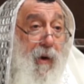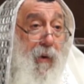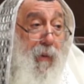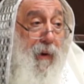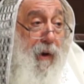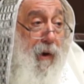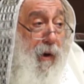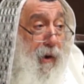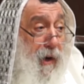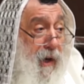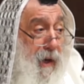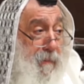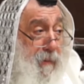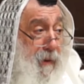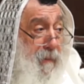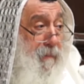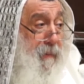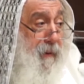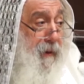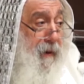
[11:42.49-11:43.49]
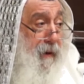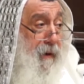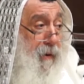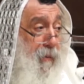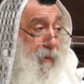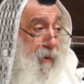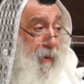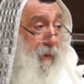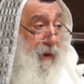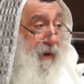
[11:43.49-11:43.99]
We all remember
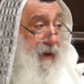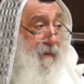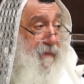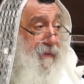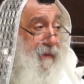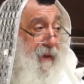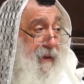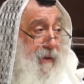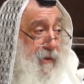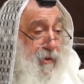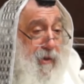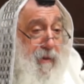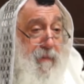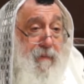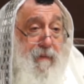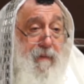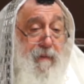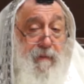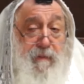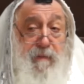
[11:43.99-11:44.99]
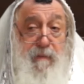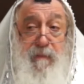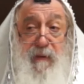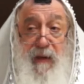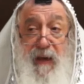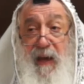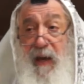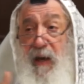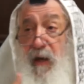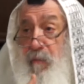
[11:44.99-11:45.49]
when we left Egypt.
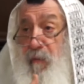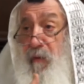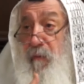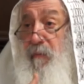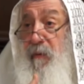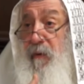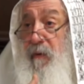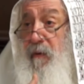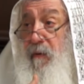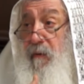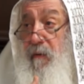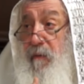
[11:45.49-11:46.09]
I remember.